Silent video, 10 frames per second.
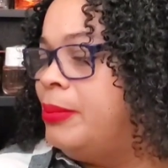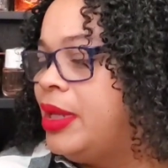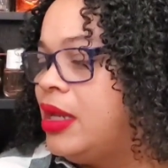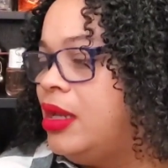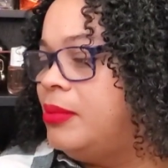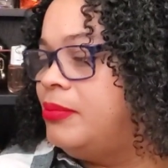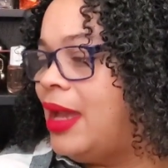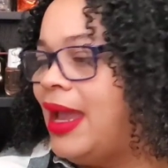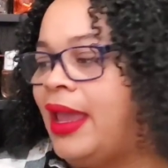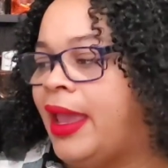But um,
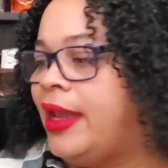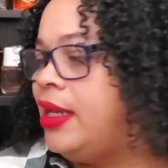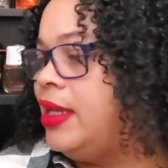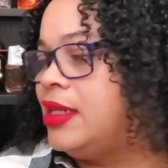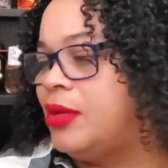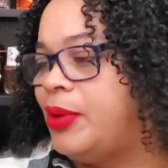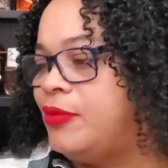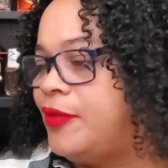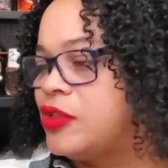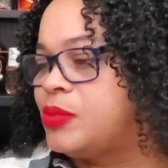I hated it
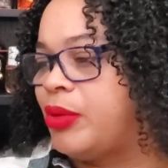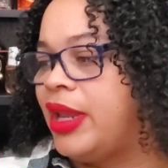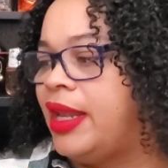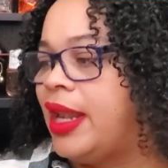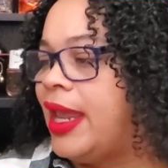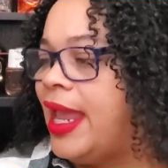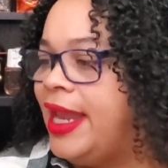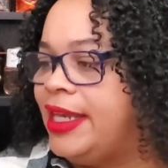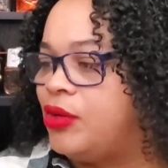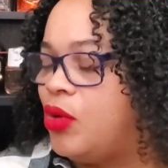upon first spray and I
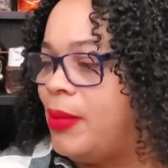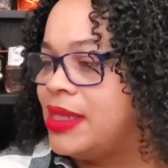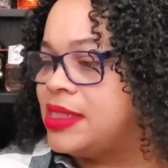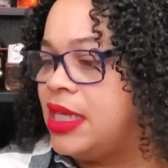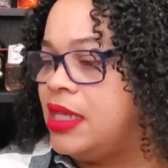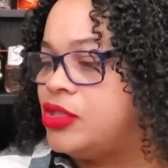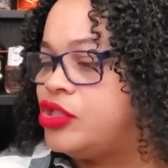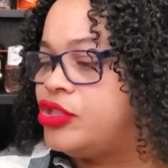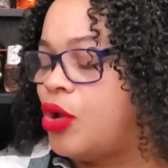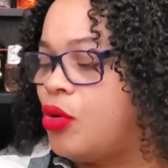hate it on my skin
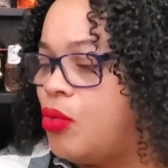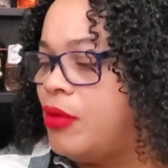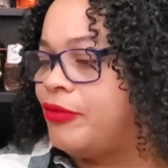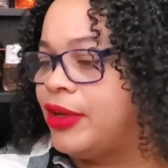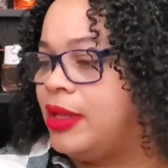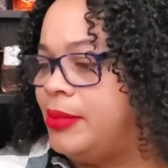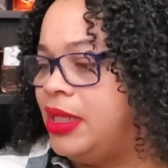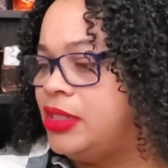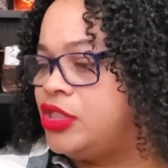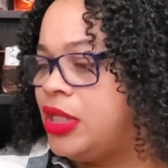so freaking
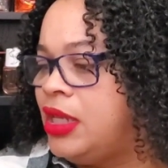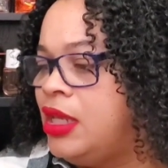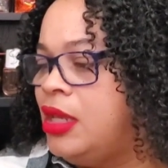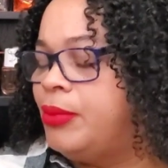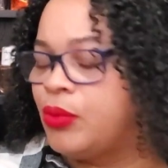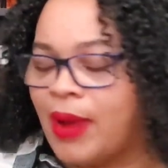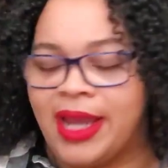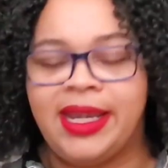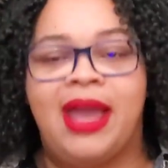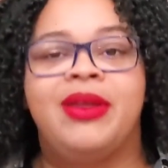much. But
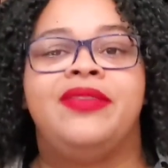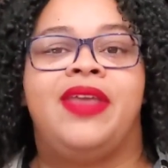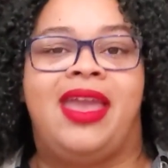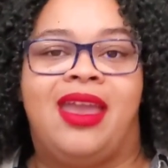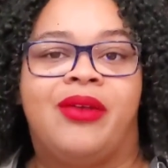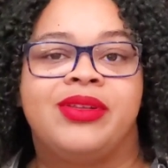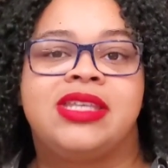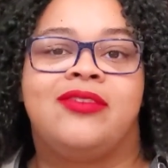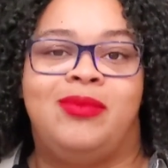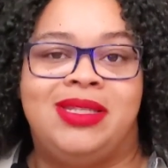right now in the air, it's
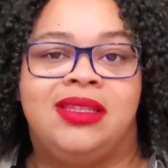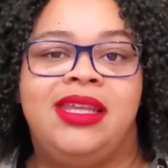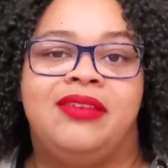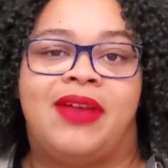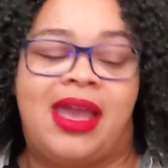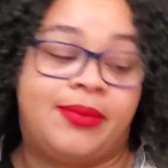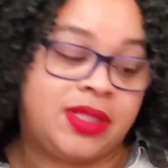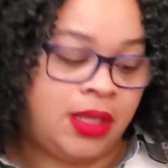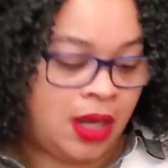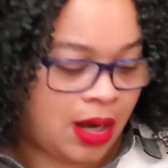giving me Delina
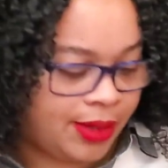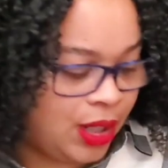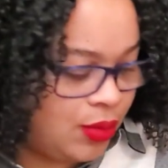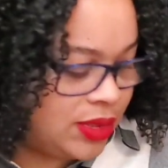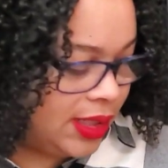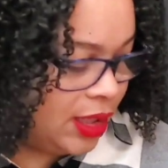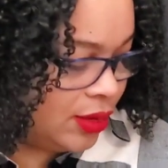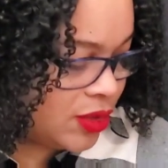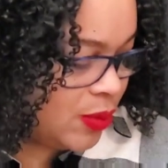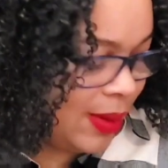vibes. I already own Delina
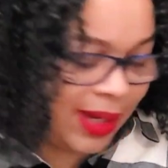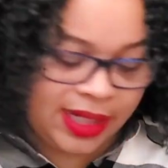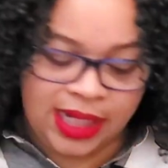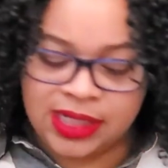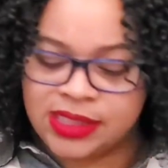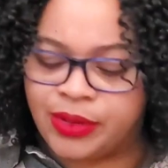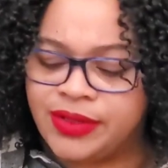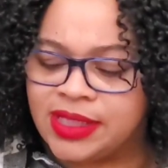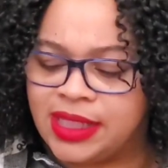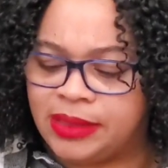though, so why would I need it? So
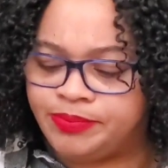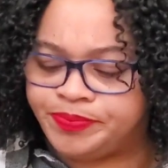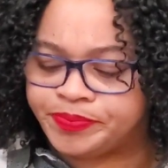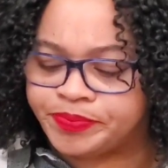here's the thing.